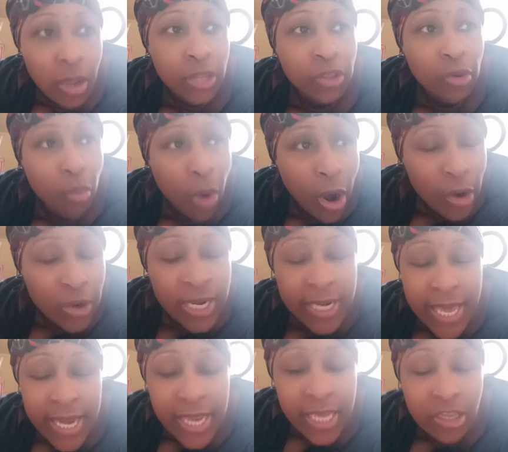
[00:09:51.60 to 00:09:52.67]
the
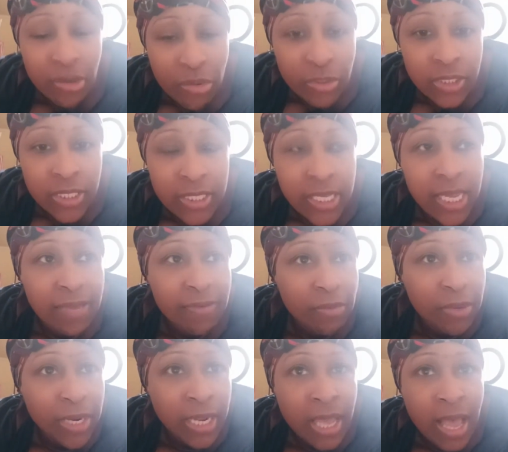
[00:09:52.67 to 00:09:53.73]
wording that it uses,
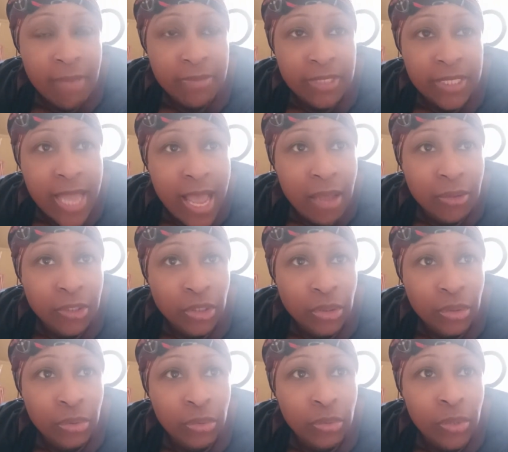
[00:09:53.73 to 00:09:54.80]
even when it comes down
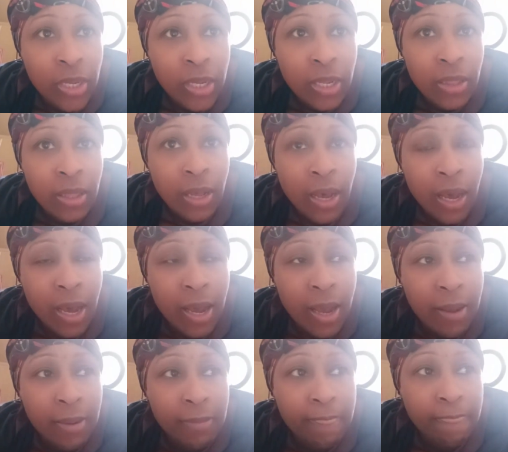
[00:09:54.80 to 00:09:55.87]
to
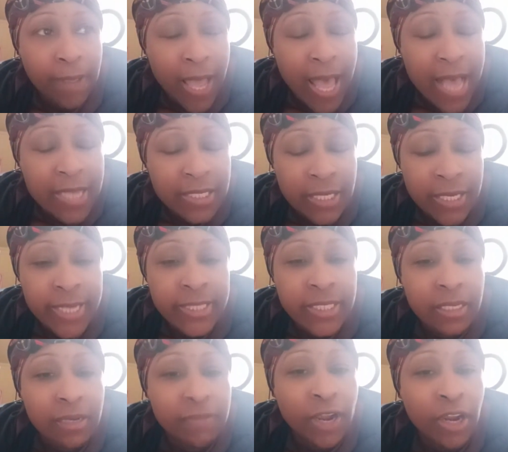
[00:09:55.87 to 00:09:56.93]
the
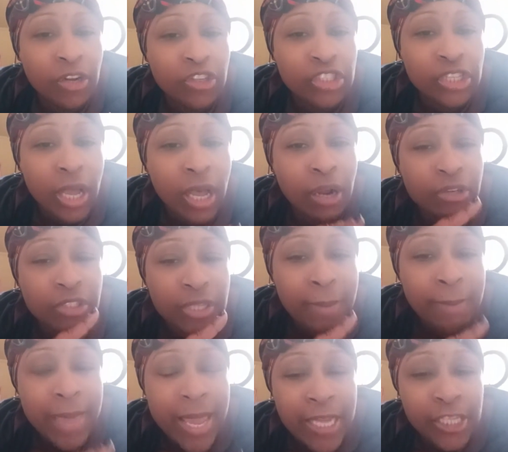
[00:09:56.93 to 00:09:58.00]
constellation of
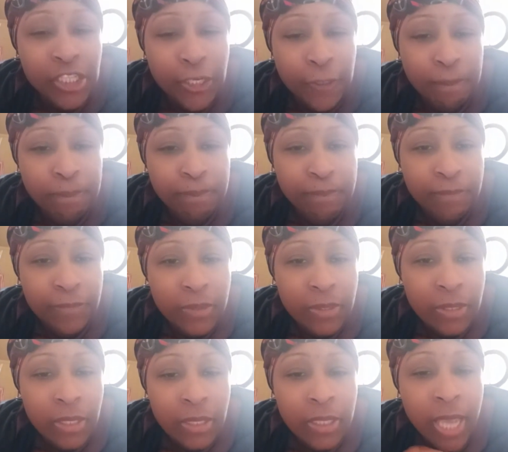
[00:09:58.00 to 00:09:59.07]
Ursa Major.
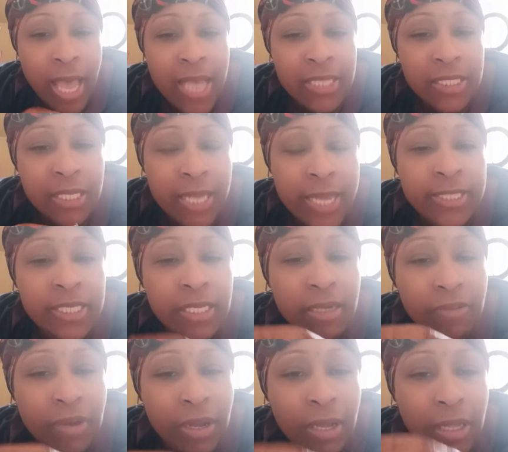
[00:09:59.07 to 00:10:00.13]
The
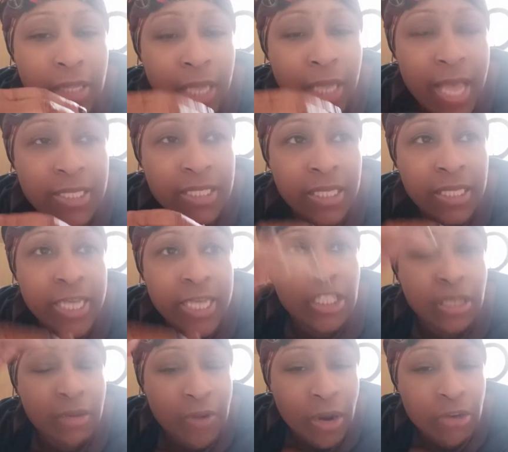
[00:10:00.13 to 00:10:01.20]

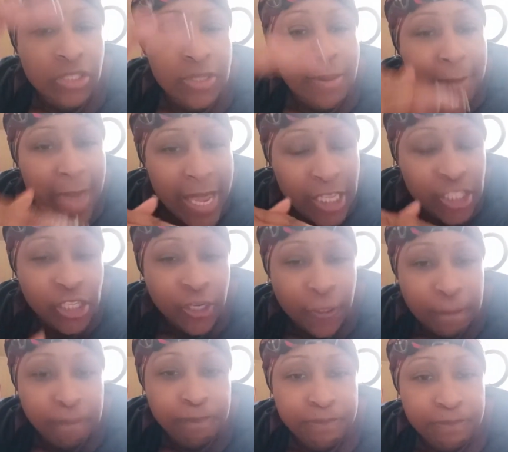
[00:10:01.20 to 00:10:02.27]
constellation of Ursa Major